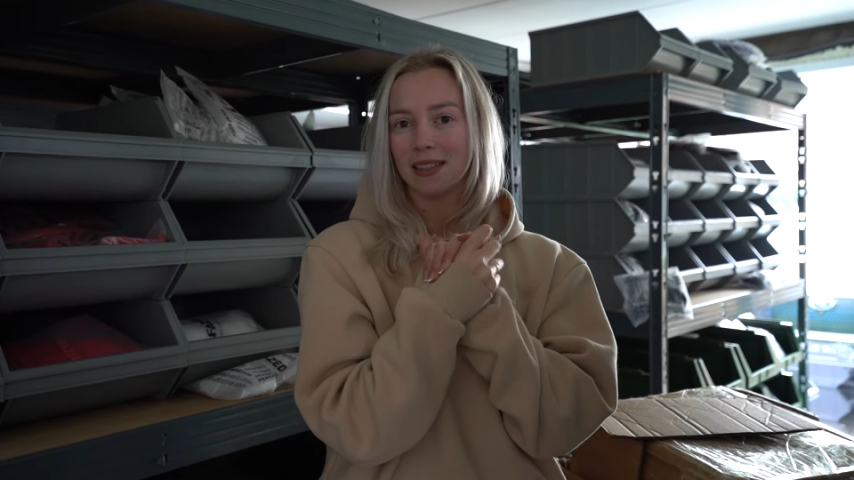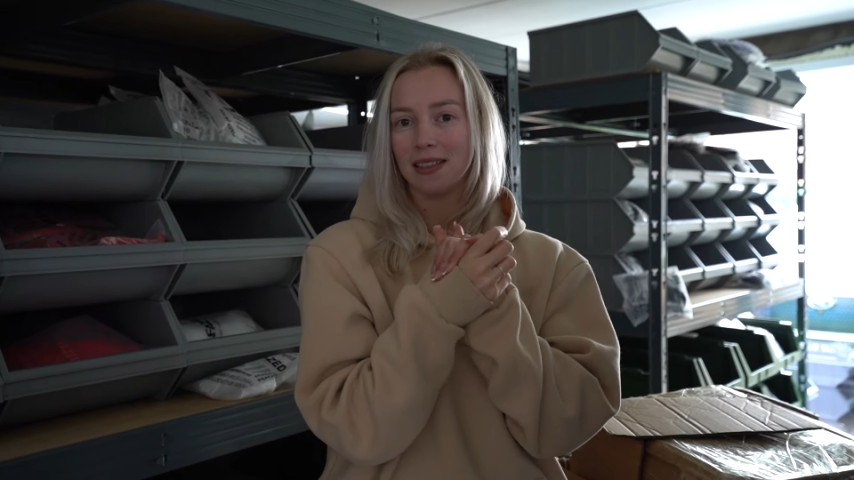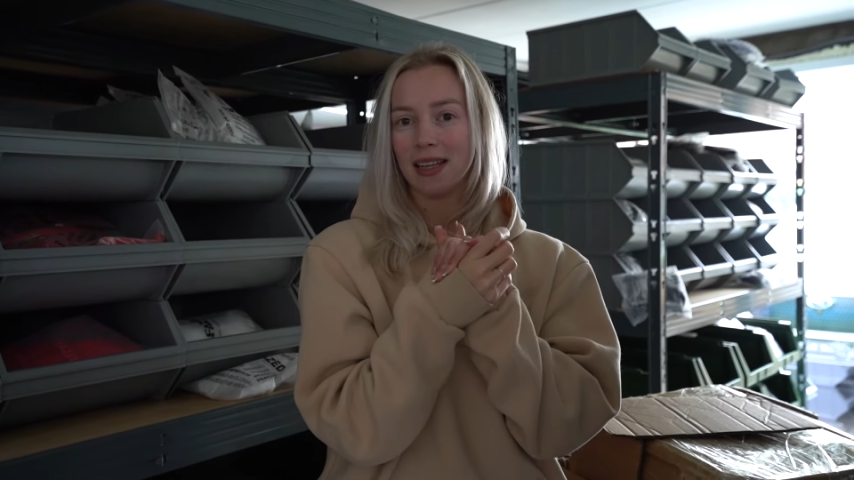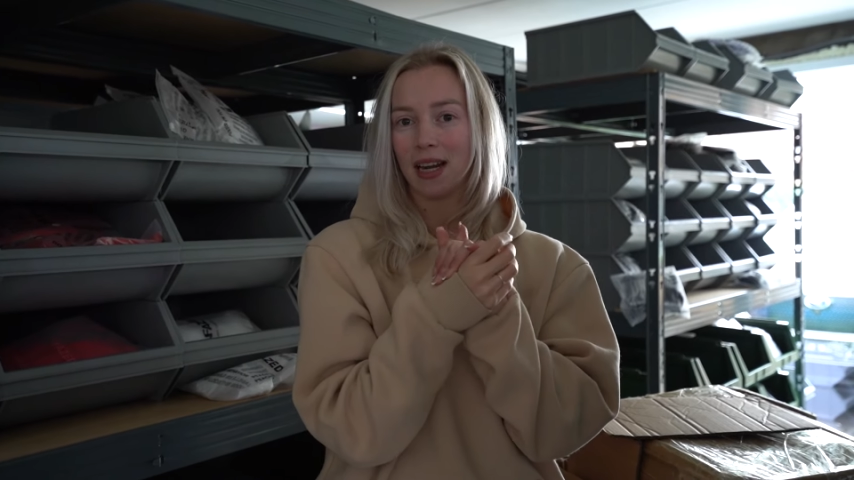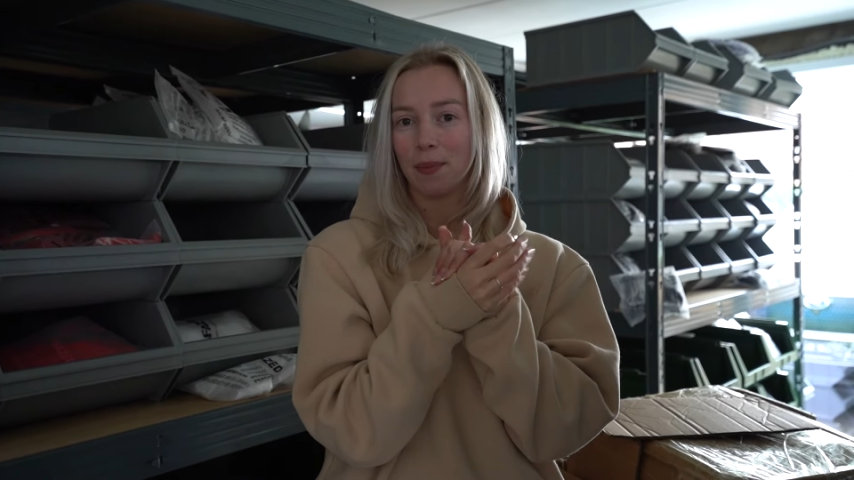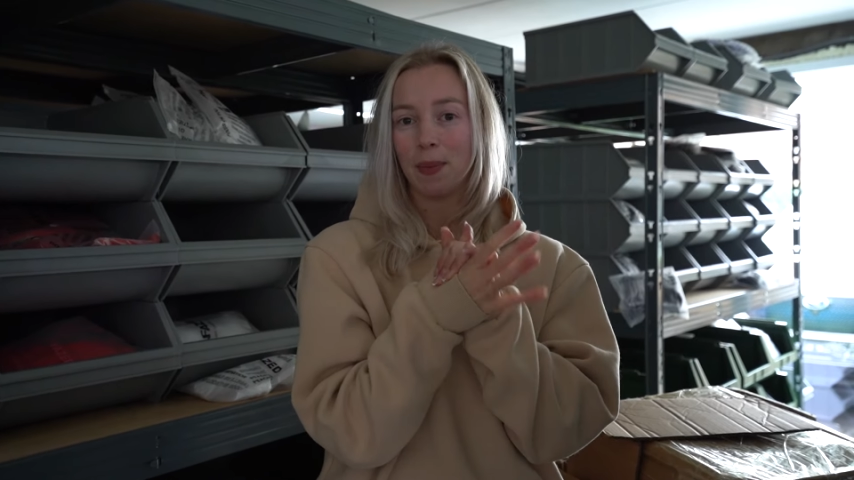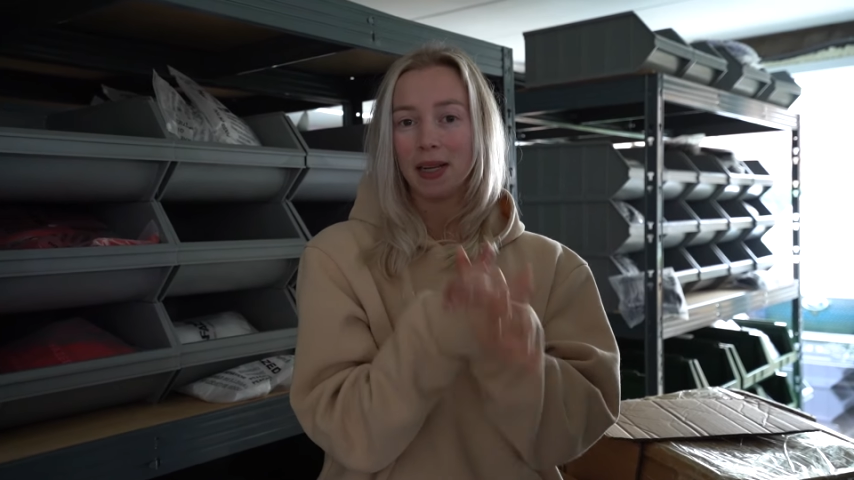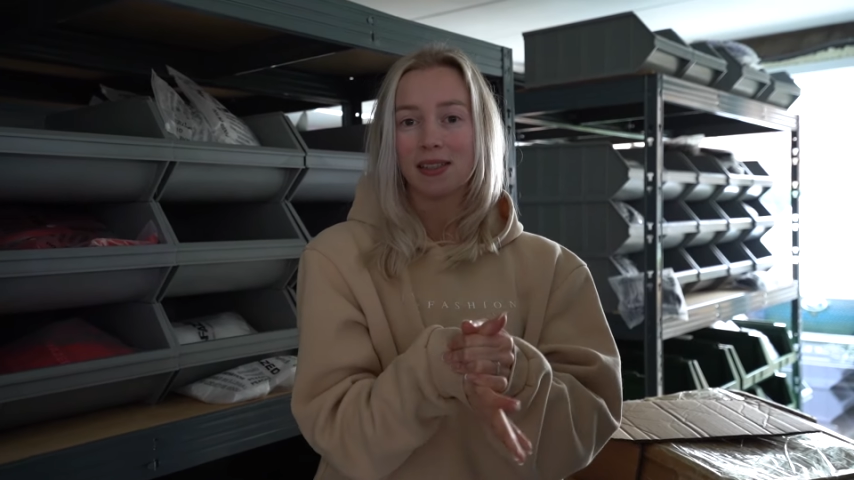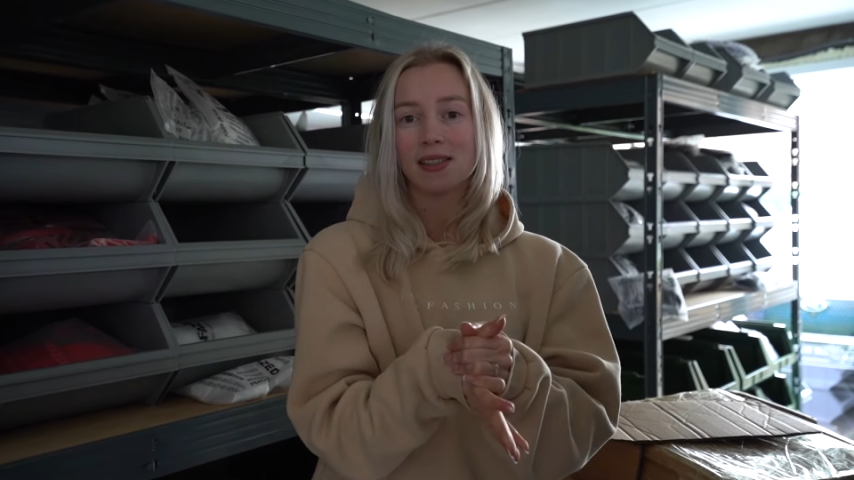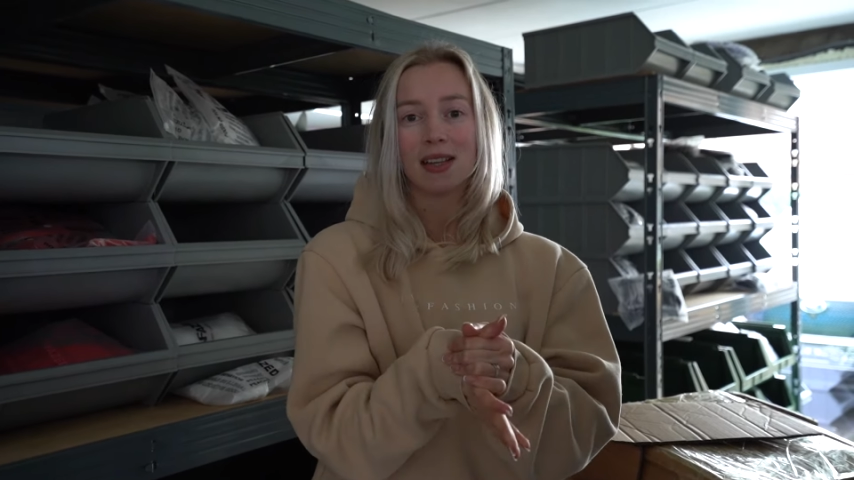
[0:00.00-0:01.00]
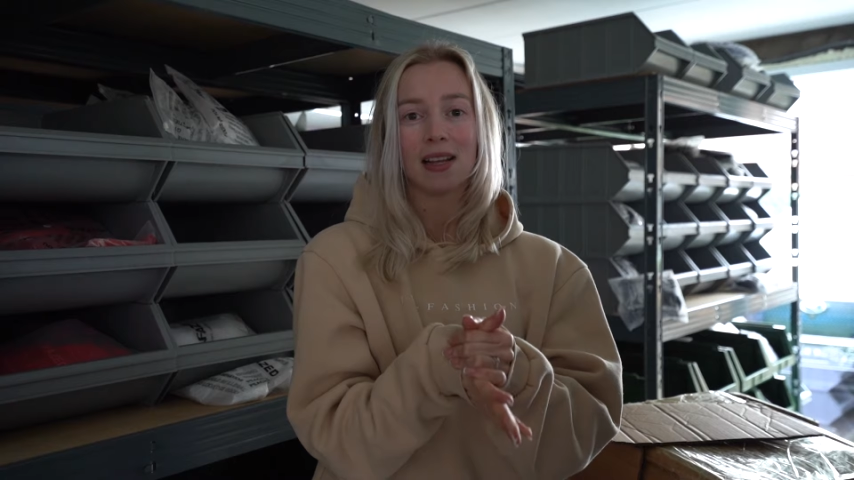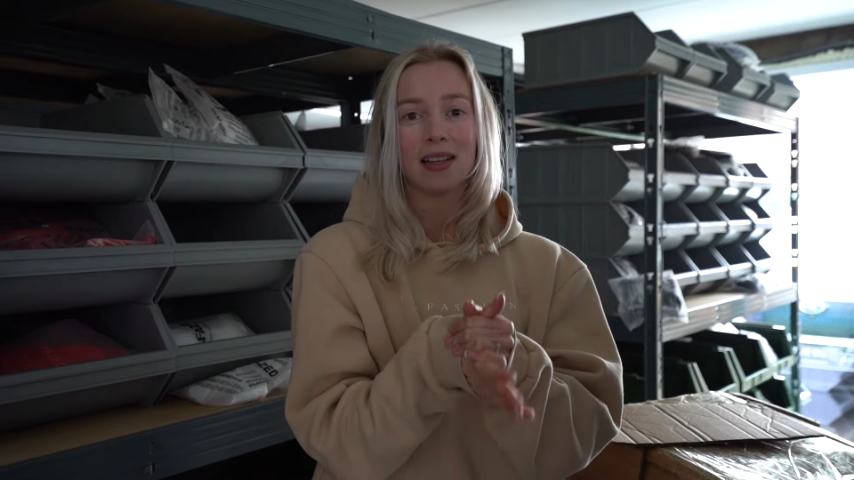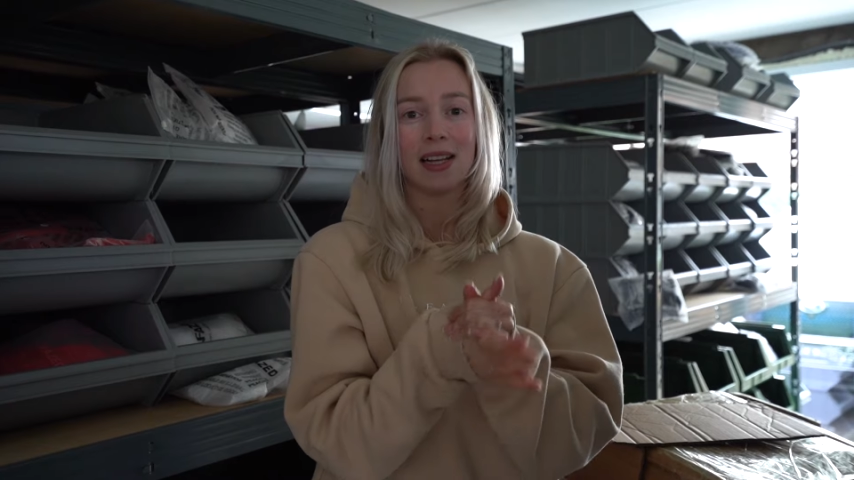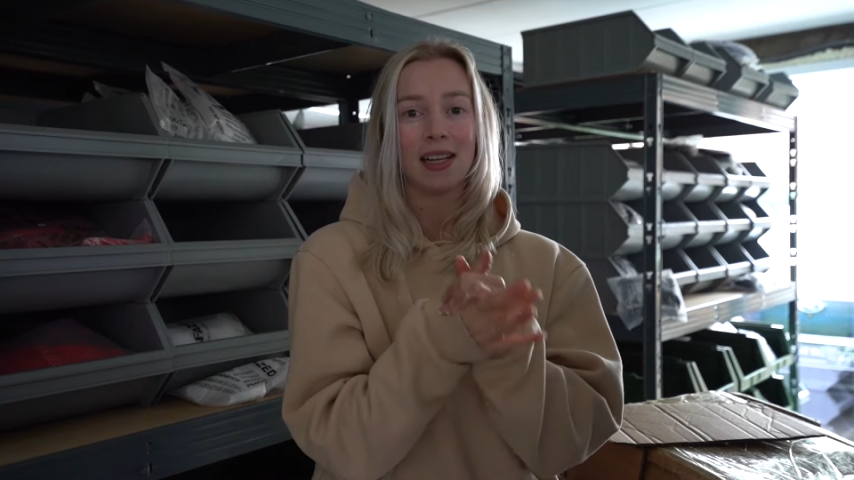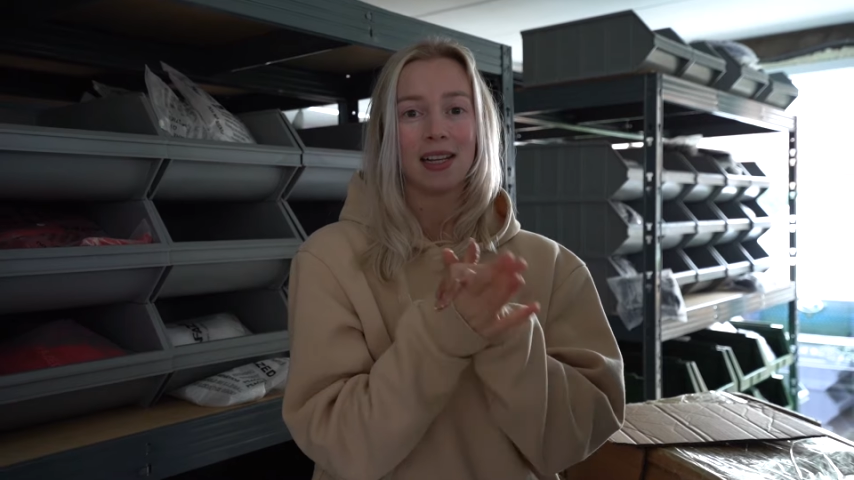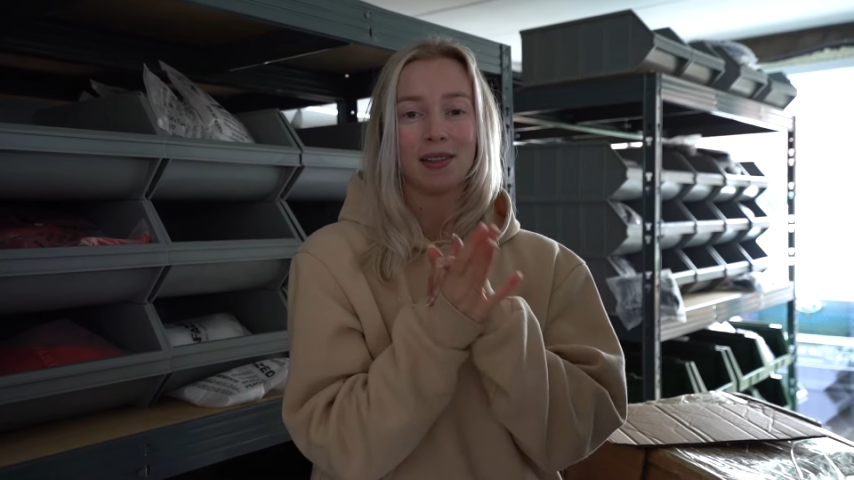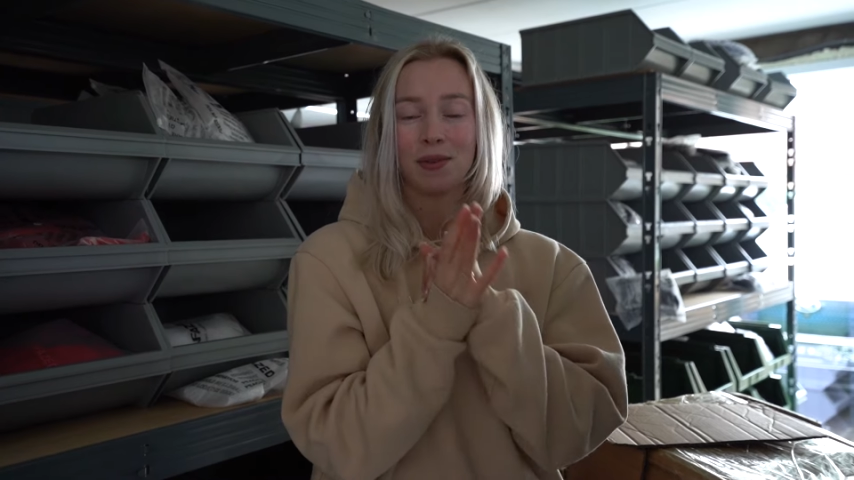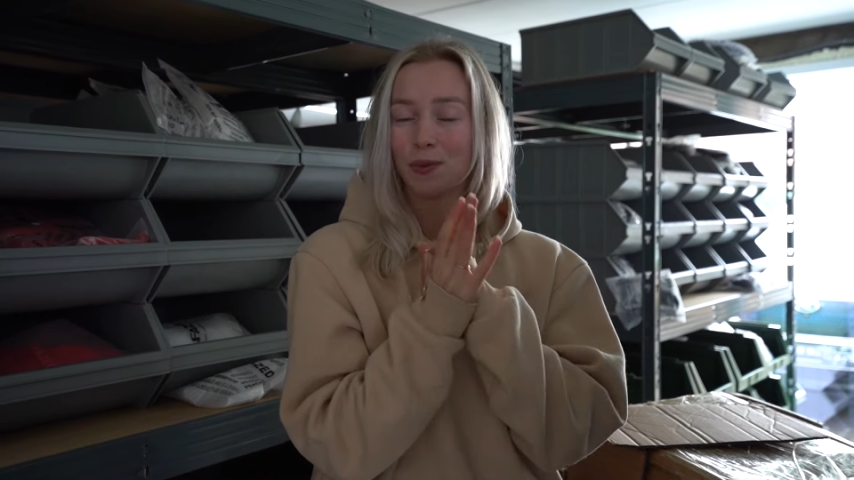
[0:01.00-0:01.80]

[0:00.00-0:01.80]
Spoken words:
their pieces that they